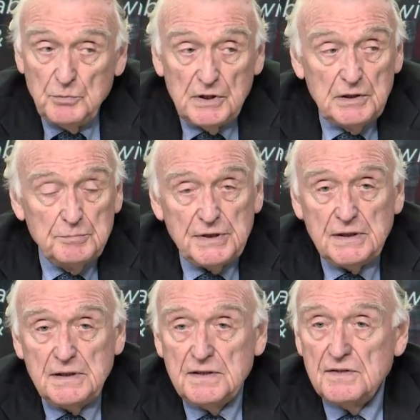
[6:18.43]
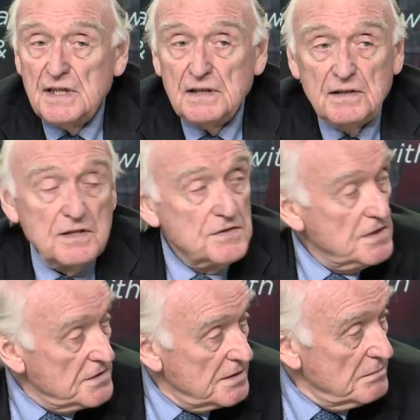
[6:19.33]
well be that the
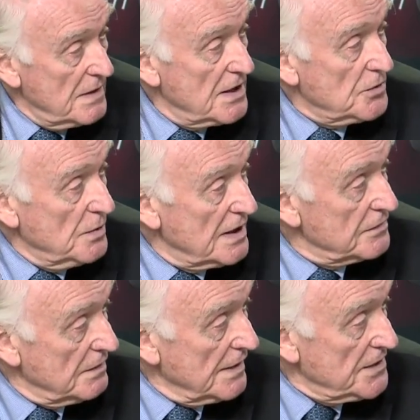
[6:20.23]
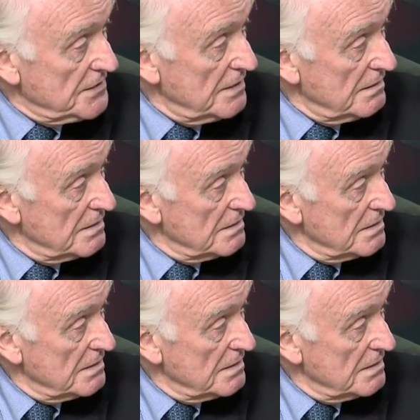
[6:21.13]
system as we have devised it,